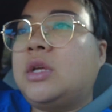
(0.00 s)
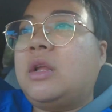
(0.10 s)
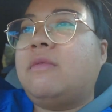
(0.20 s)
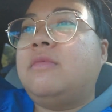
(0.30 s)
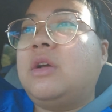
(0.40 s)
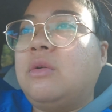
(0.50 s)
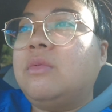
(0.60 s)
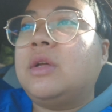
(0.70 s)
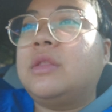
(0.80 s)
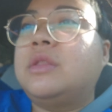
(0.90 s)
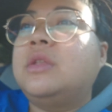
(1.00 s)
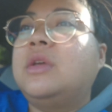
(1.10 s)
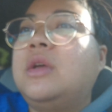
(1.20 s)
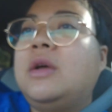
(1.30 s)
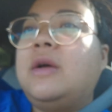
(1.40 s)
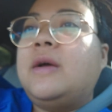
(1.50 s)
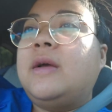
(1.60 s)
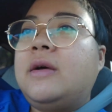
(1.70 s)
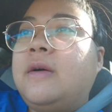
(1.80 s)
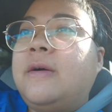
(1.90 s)
that I've dealt with
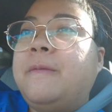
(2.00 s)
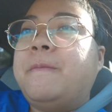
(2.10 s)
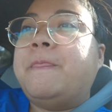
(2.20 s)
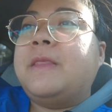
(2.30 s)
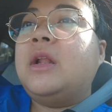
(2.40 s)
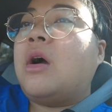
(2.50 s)
in